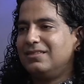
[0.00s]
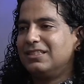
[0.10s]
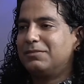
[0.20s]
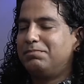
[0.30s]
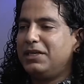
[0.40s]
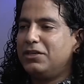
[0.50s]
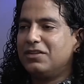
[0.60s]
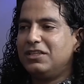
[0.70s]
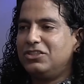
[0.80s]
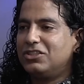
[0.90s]
The speed
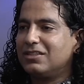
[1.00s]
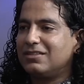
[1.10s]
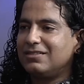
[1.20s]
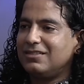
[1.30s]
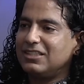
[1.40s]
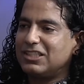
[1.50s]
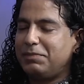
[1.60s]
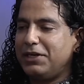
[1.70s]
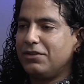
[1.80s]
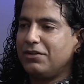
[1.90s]
of the engine is the
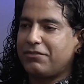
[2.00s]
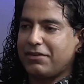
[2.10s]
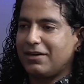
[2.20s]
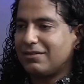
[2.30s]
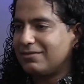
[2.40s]
speed of the train.